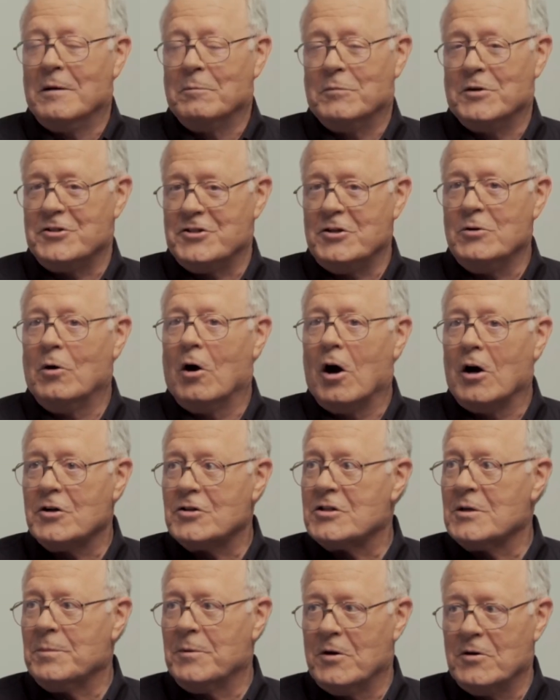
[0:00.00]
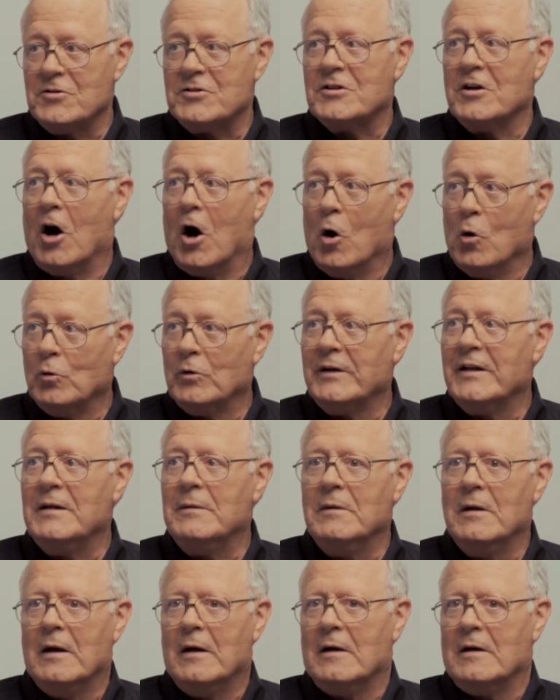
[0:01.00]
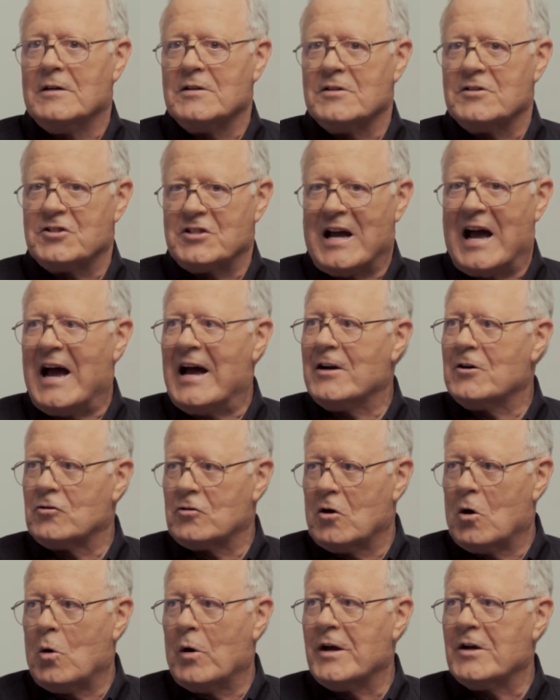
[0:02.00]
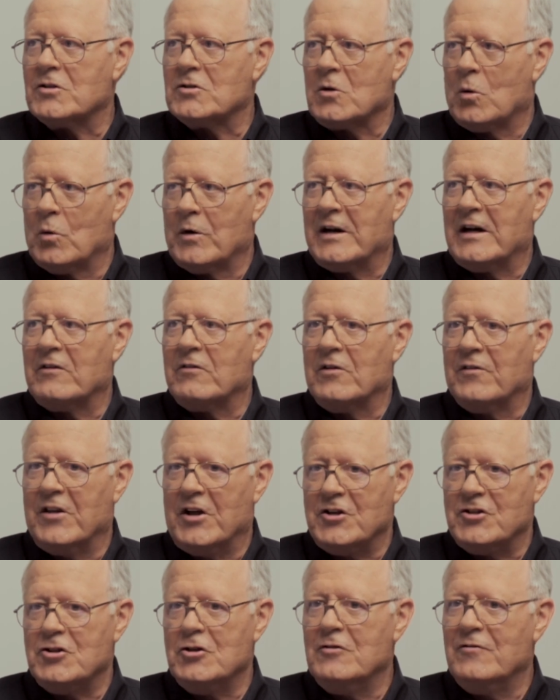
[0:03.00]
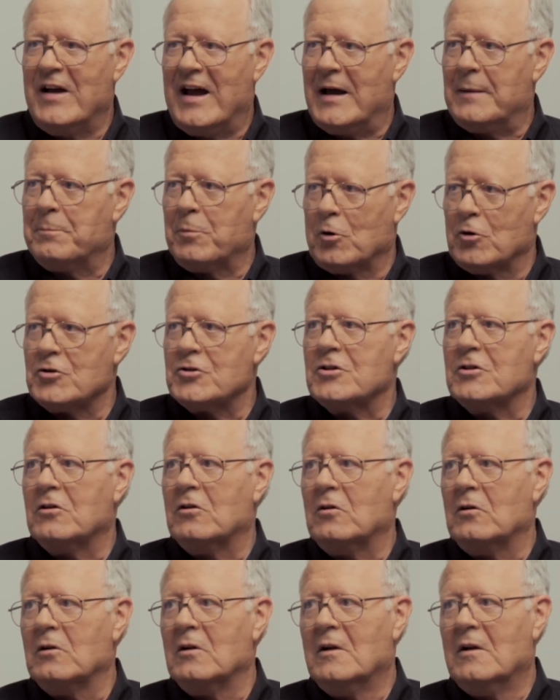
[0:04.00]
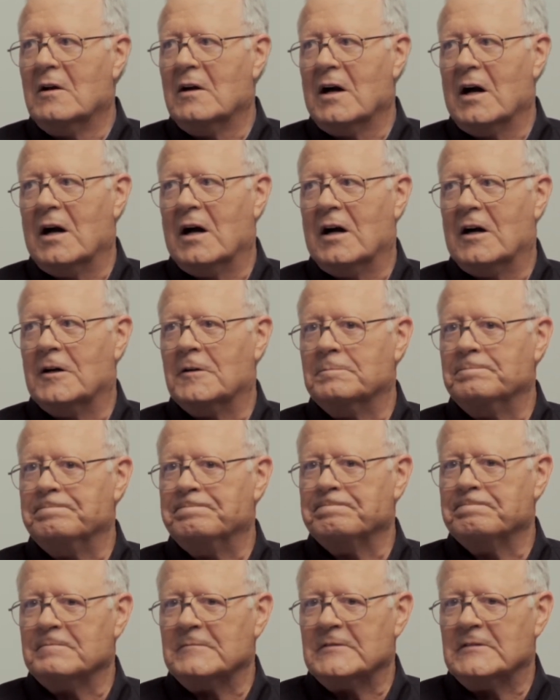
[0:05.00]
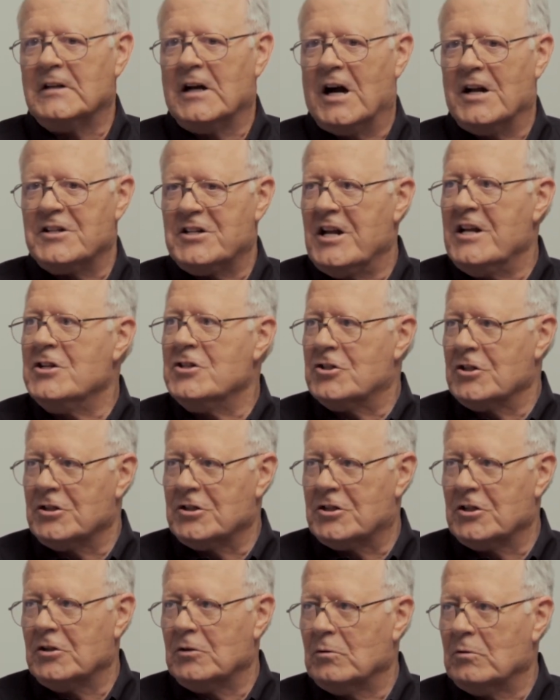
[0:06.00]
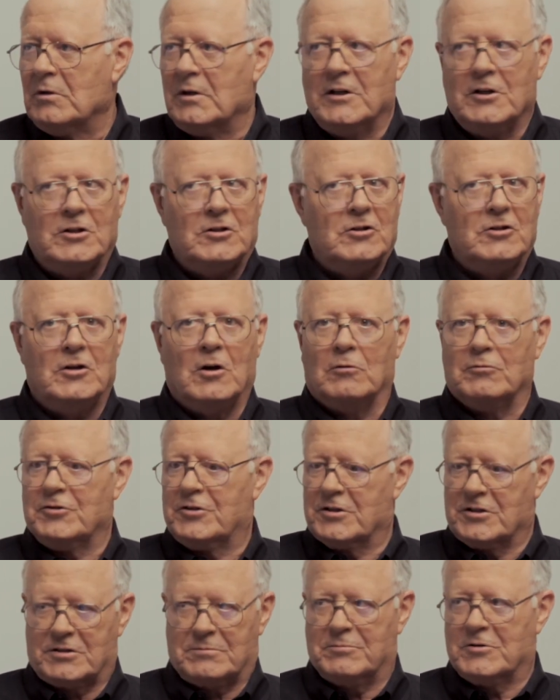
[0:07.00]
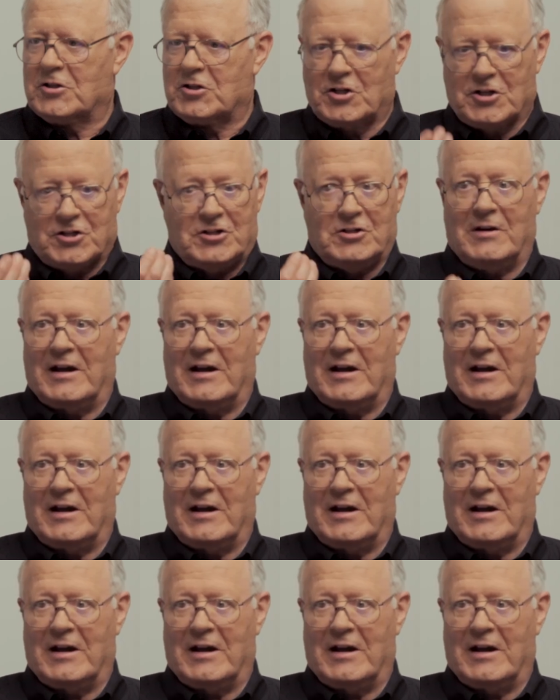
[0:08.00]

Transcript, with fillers: but you are supposed to only sign drawings or whatever that you've had personal um, attention to. You don't just because